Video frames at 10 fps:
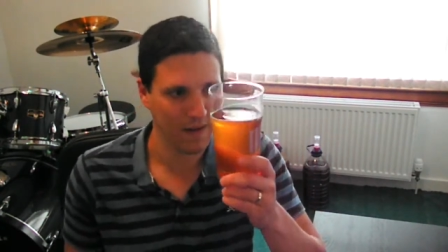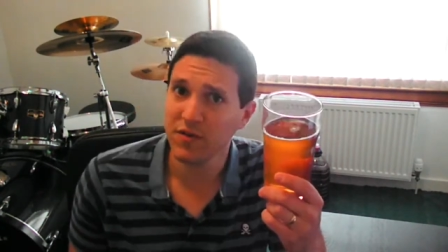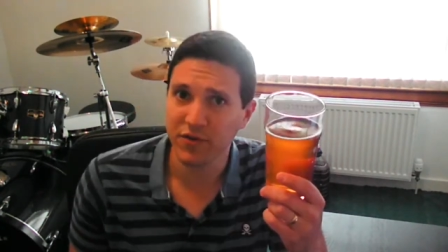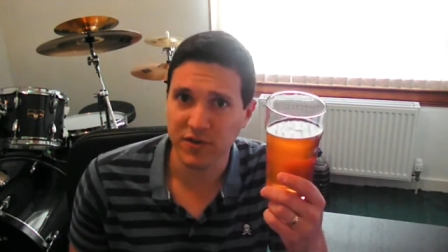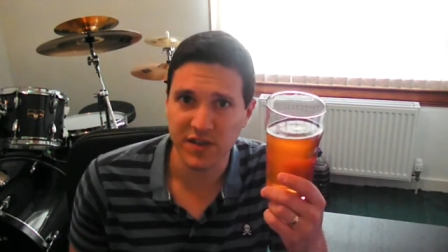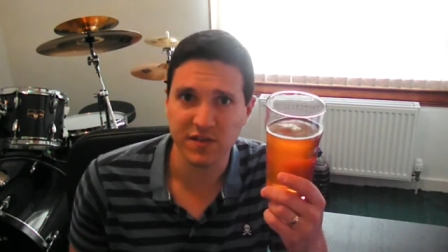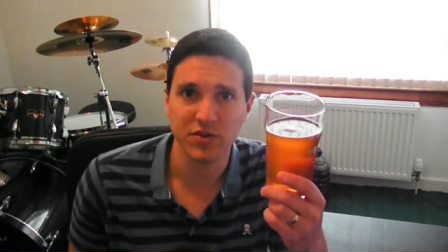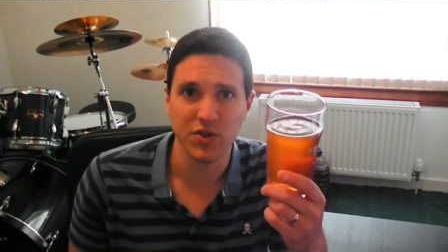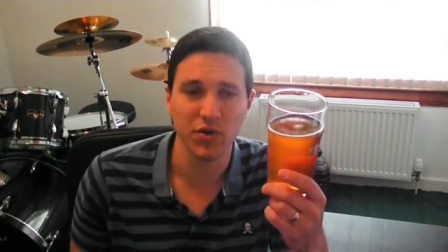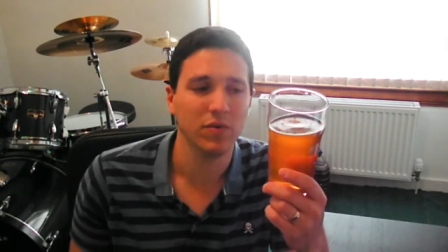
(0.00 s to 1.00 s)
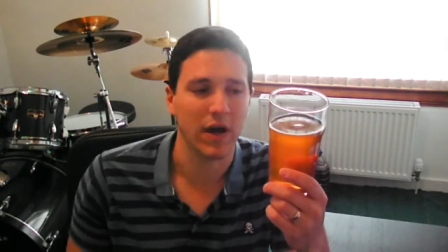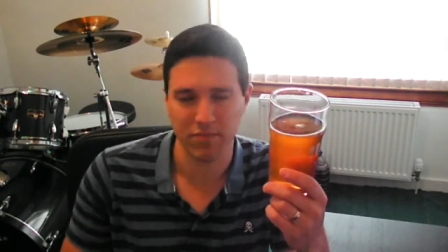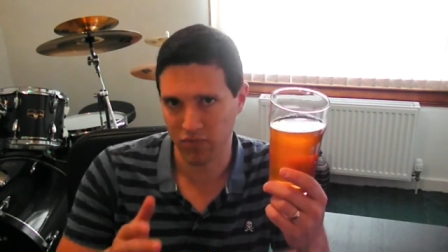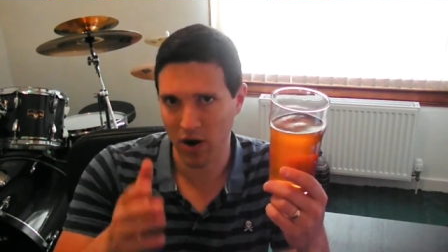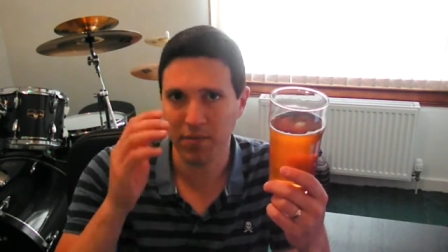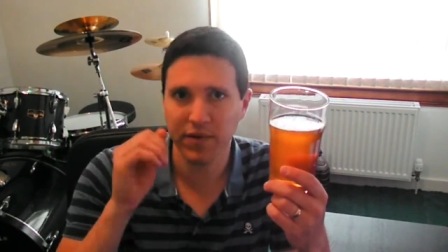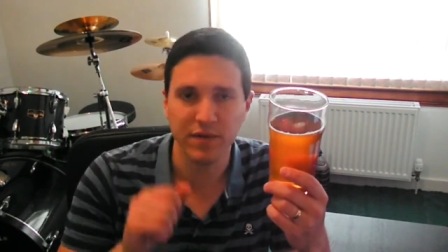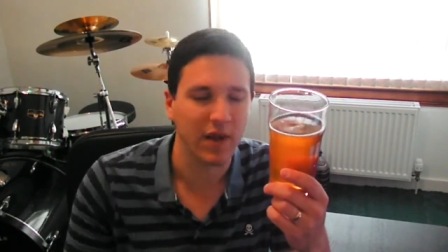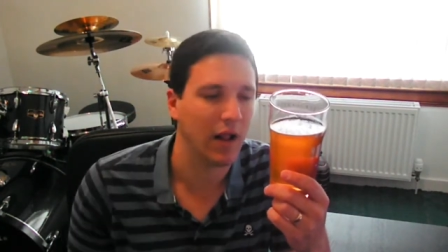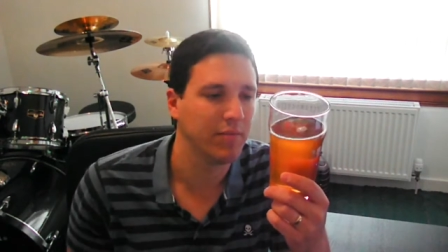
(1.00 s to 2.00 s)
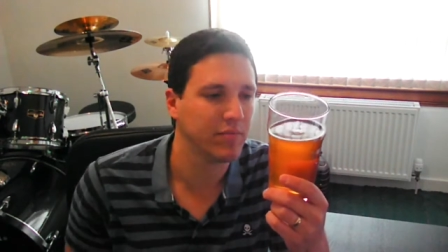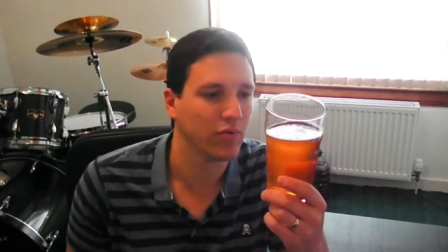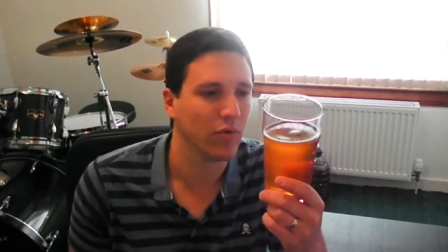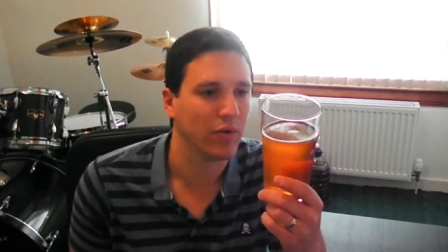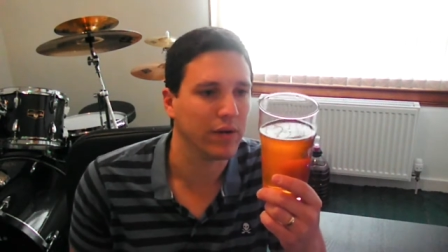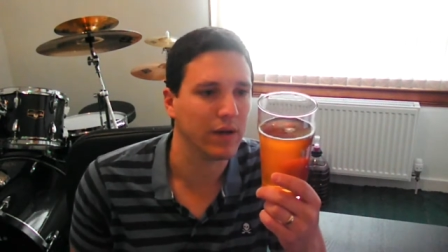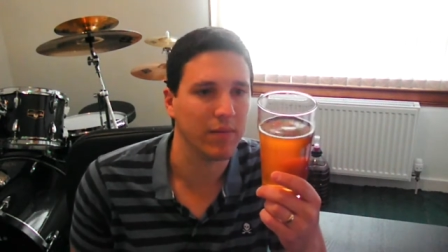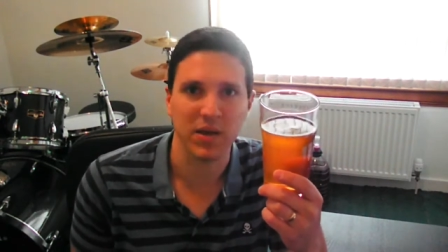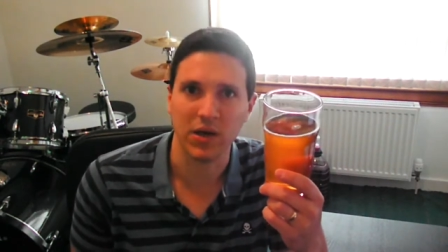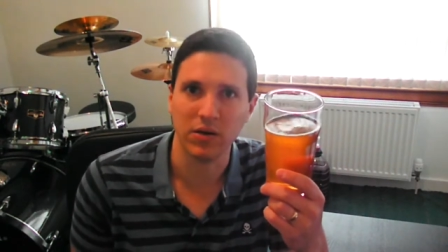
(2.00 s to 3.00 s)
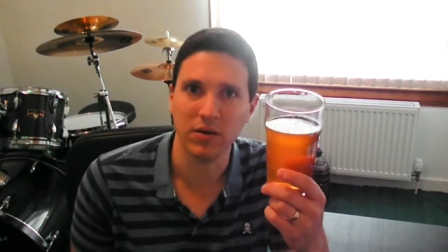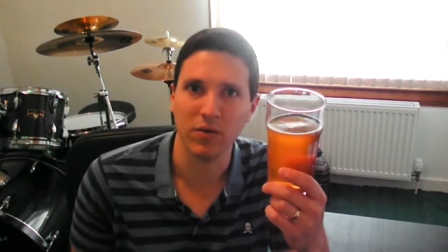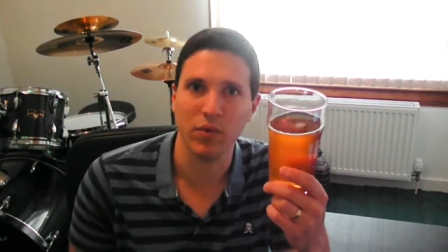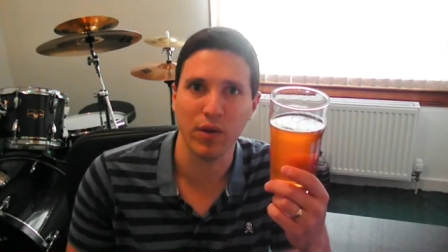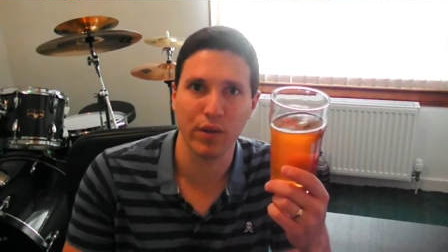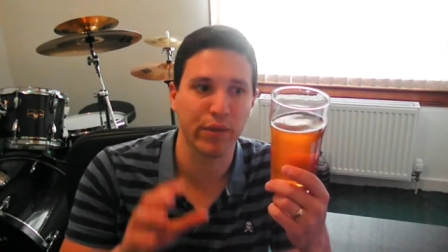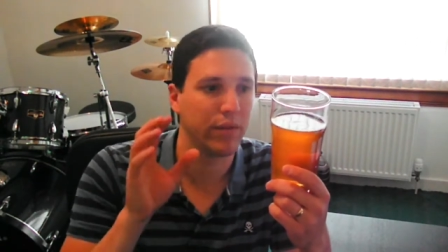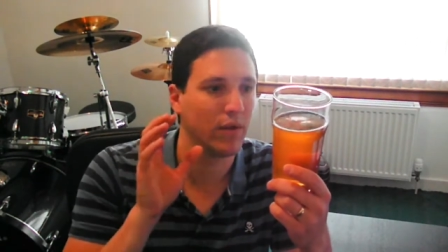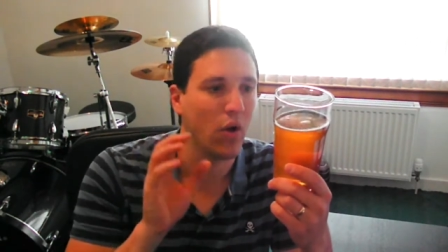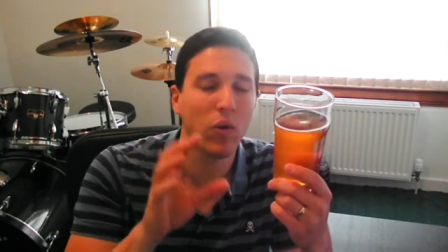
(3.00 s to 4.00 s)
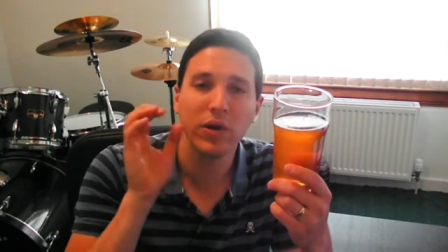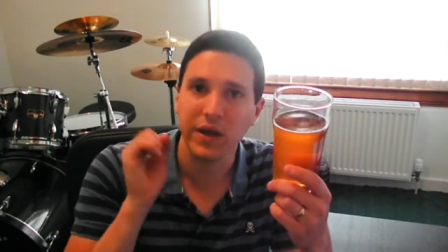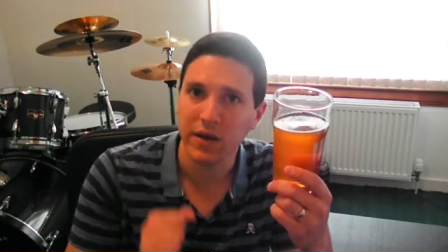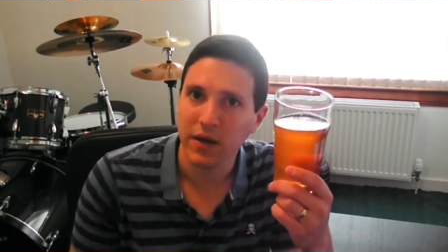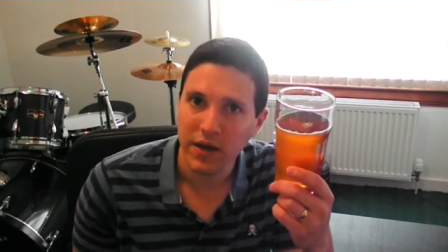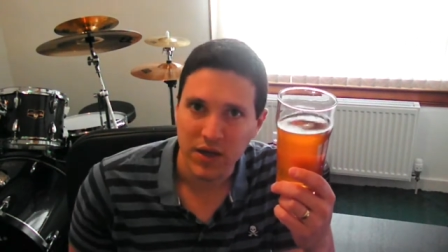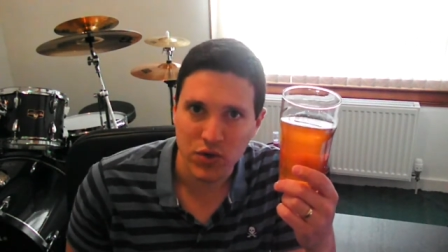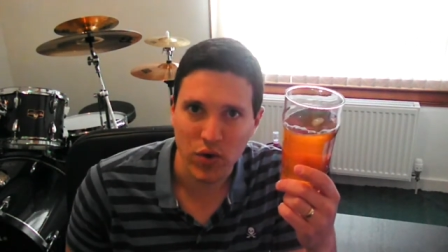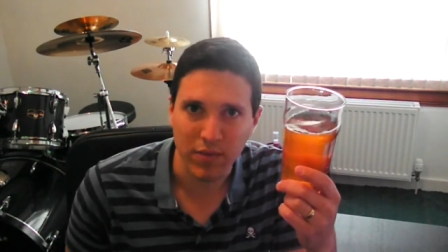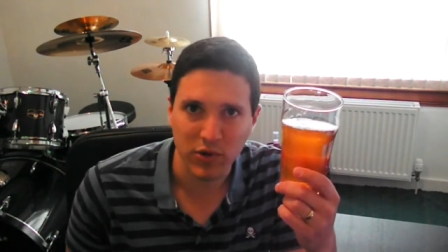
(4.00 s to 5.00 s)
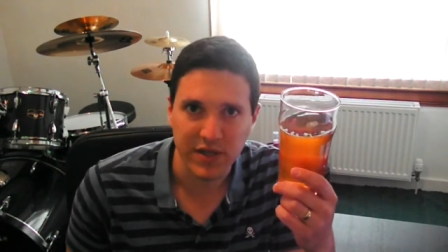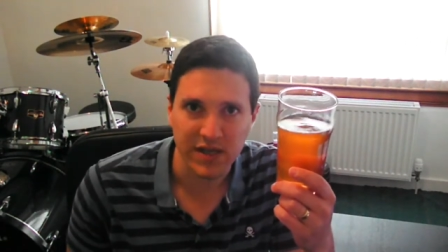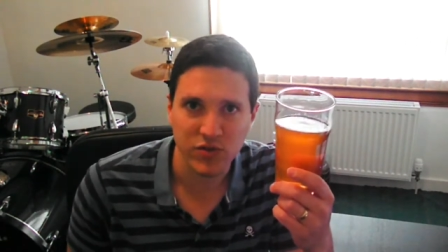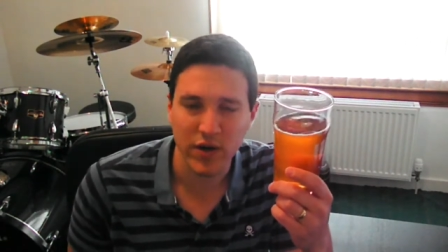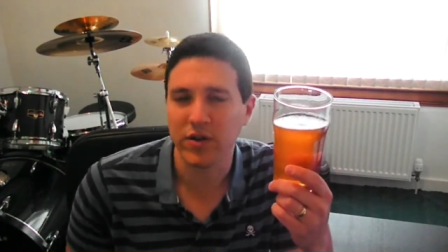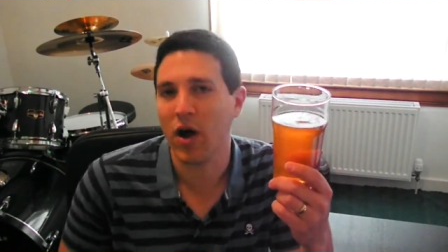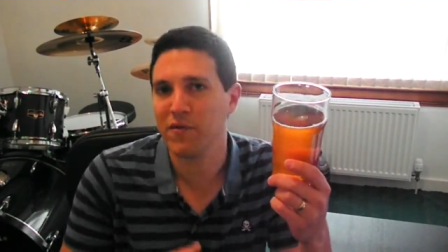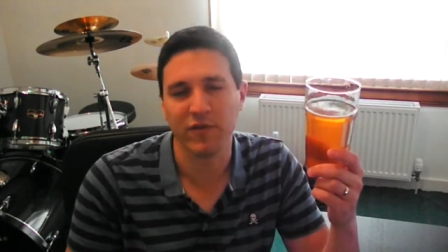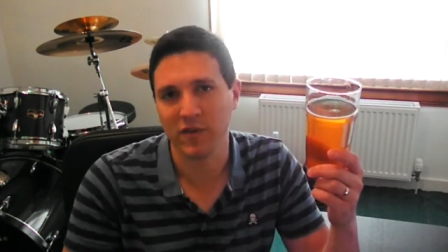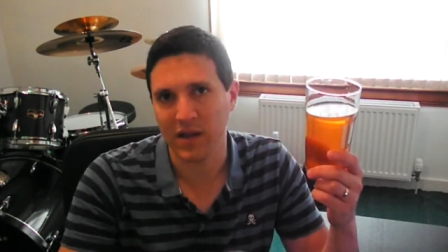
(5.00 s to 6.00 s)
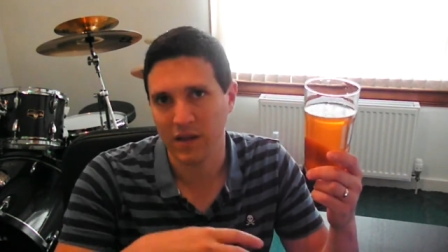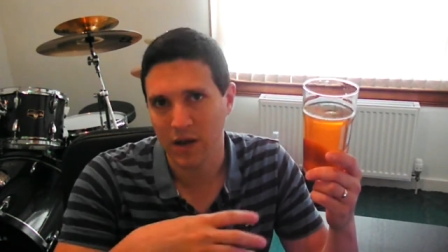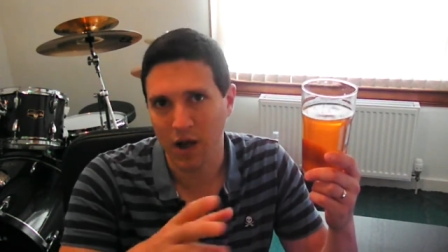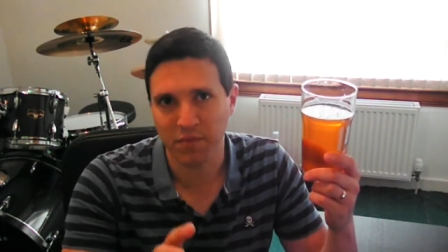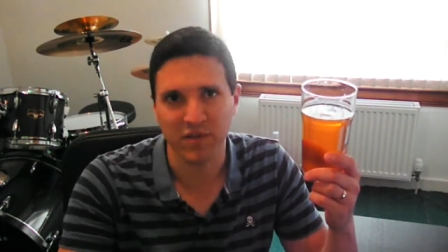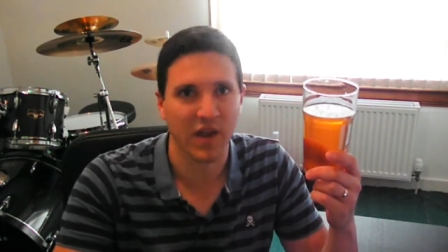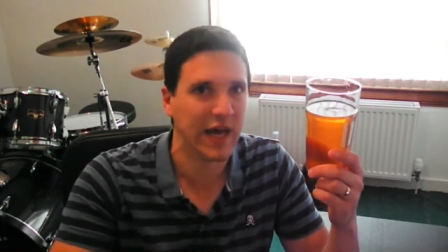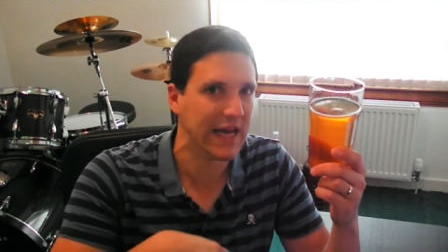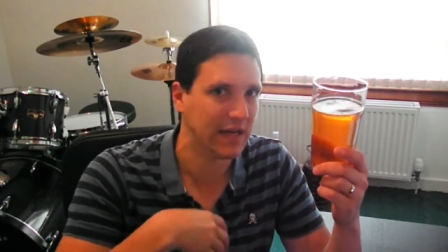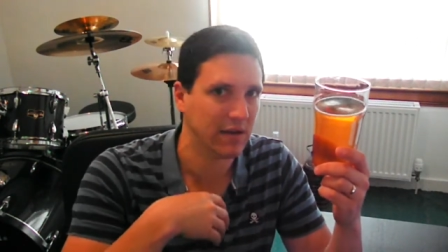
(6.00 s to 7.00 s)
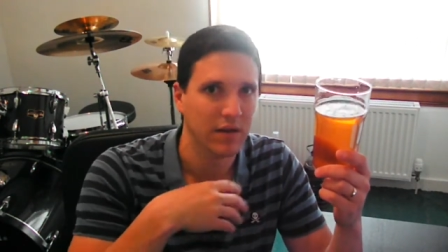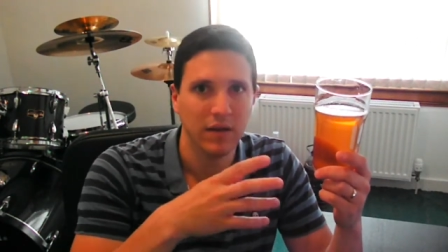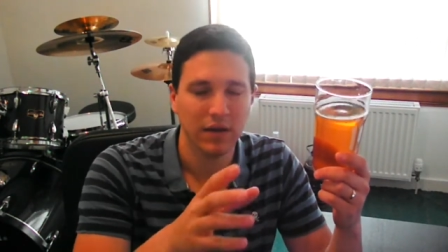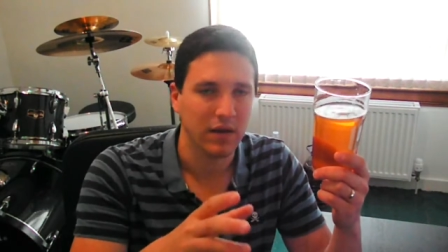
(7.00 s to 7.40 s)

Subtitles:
So for season 2 I promise I'll be brewing a beer with only dry malt extract. Obviously the hop side and